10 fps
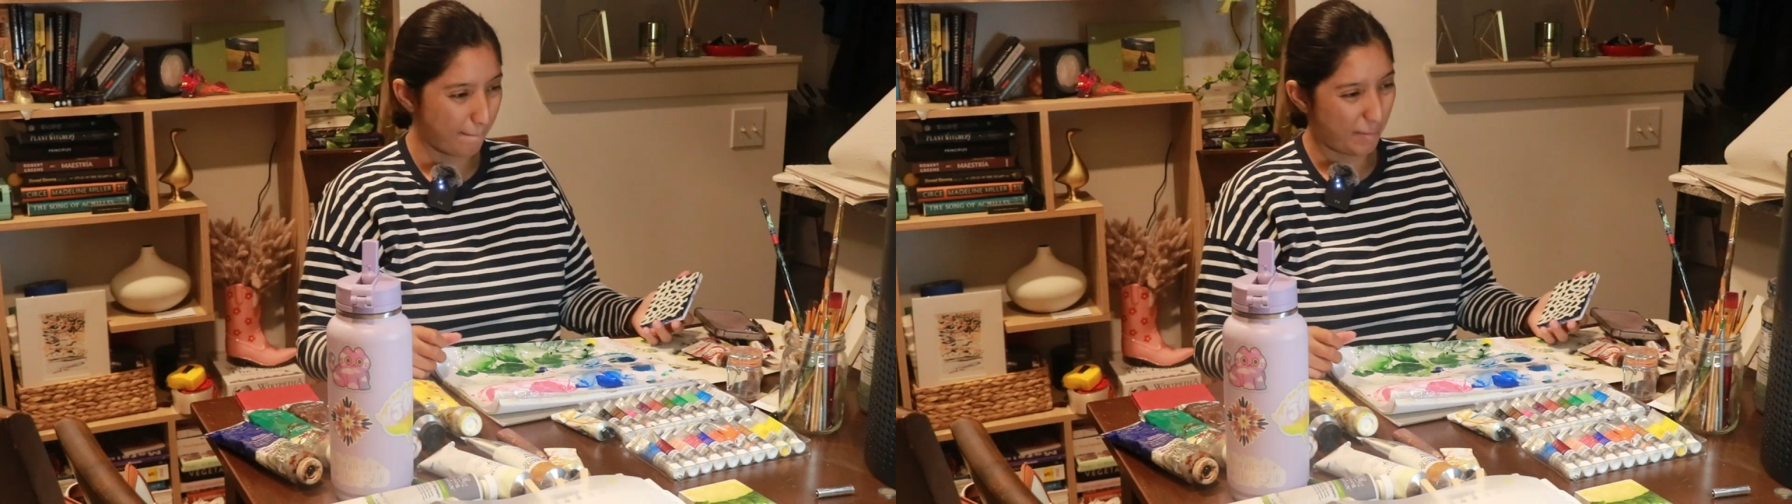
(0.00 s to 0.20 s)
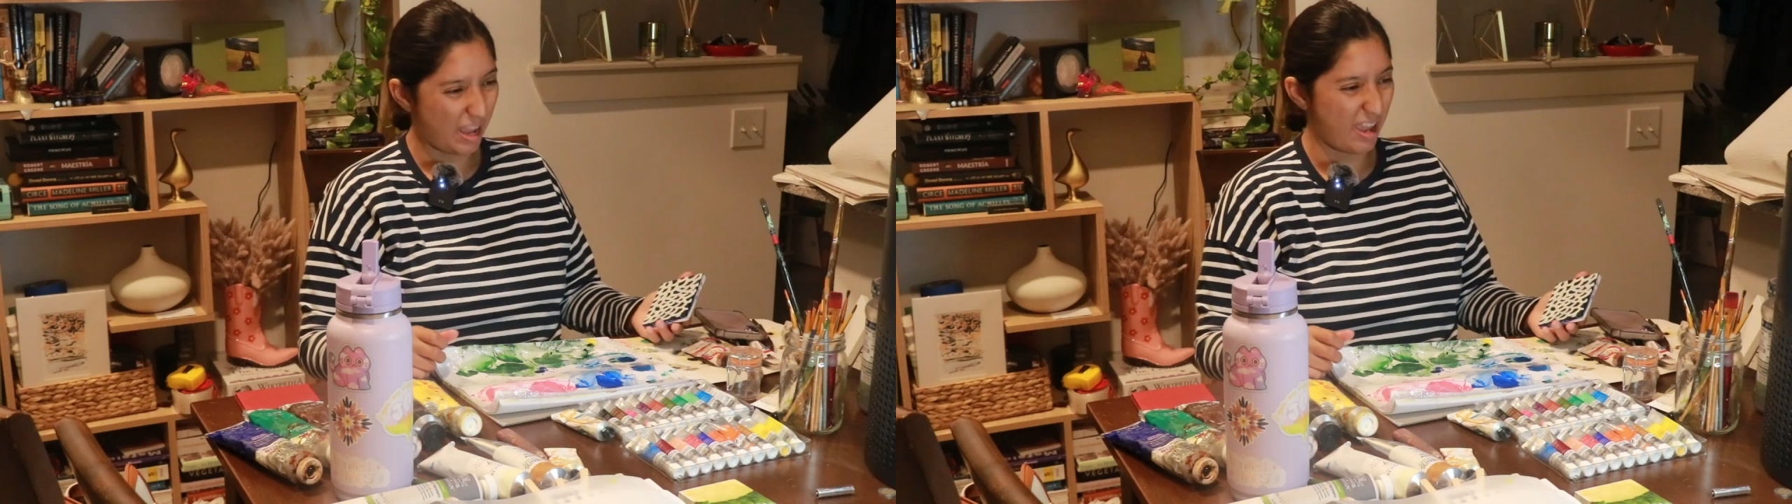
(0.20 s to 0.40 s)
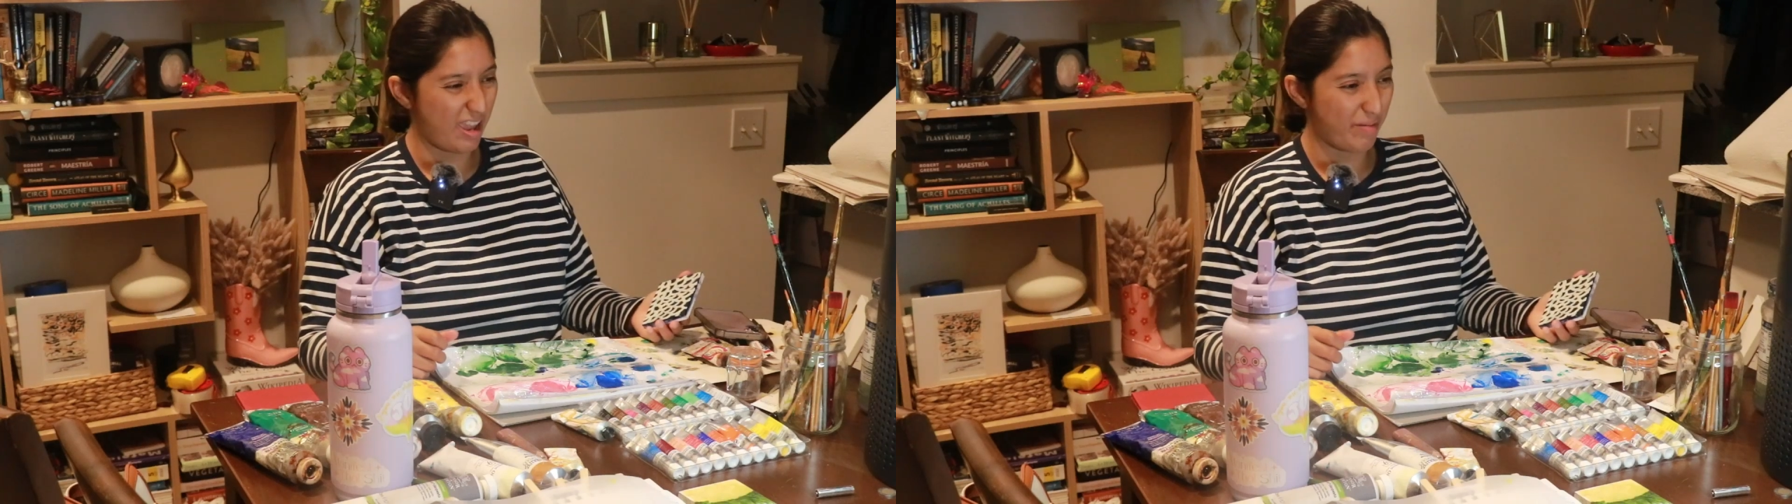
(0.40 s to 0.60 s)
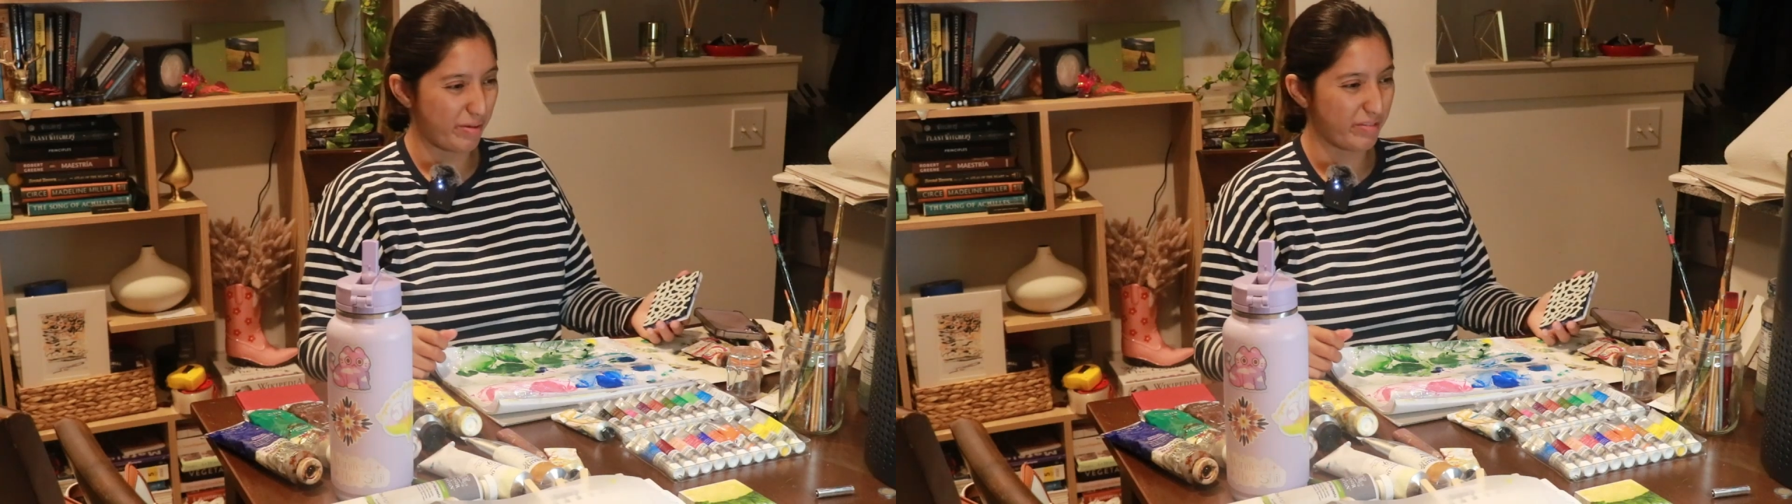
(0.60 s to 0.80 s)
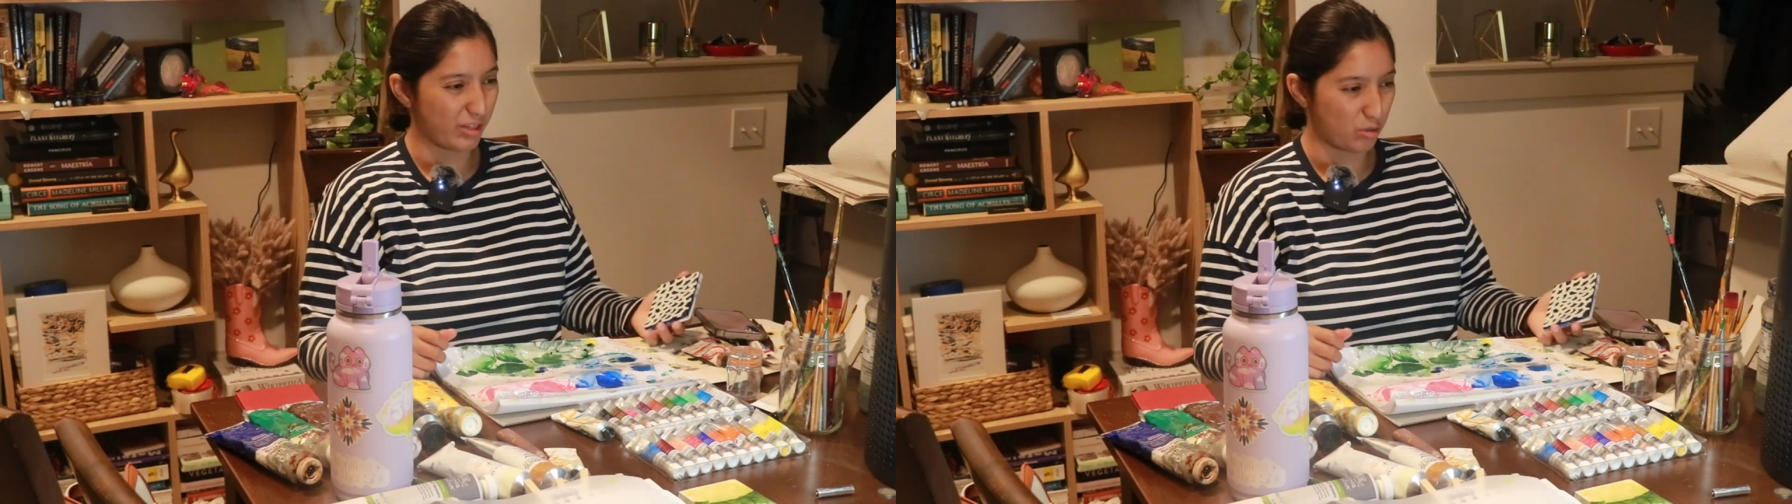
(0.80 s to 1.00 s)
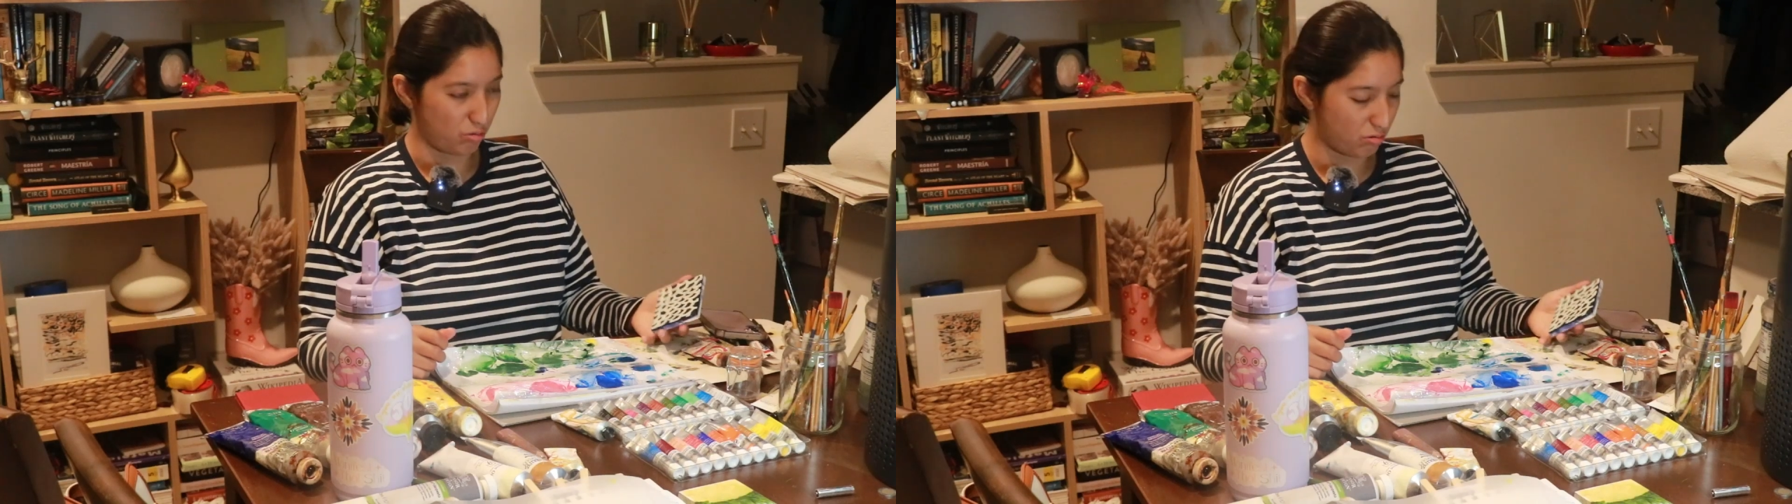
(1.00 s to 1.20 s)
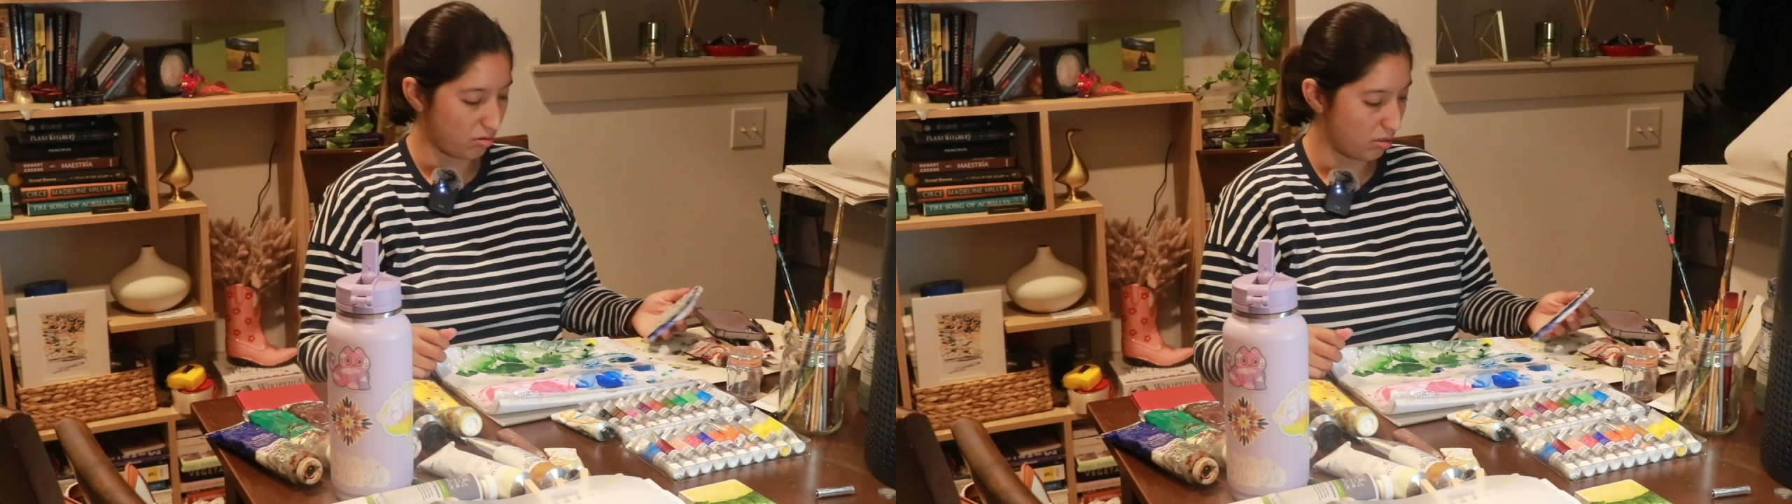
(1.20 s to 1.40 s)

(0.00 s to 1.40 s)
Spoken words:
Maybe a 2.